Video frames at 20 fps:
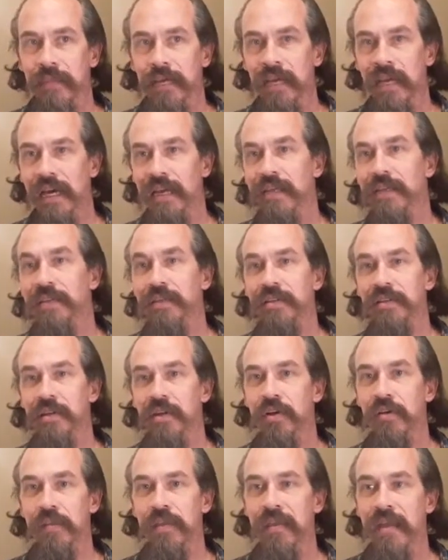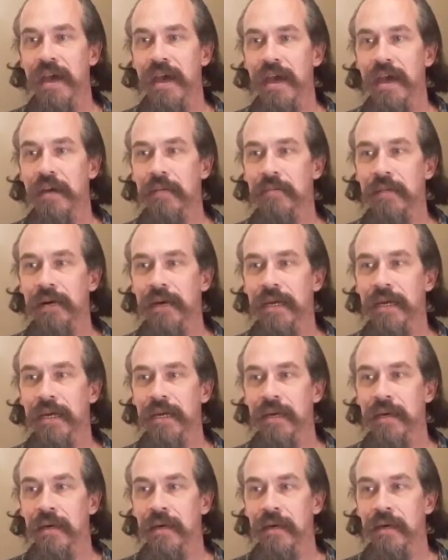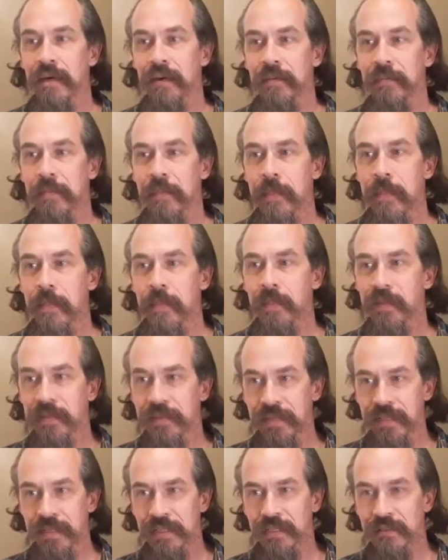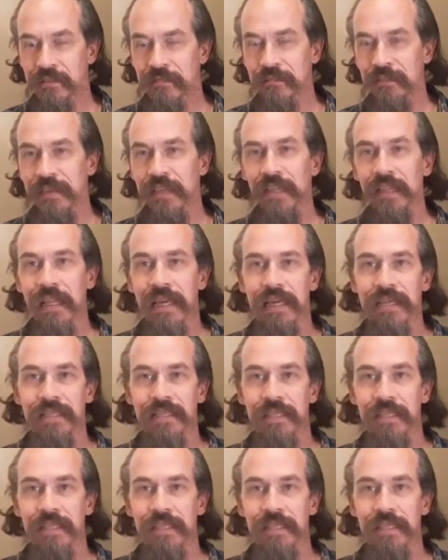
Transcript: kind of determine that by, does it feel like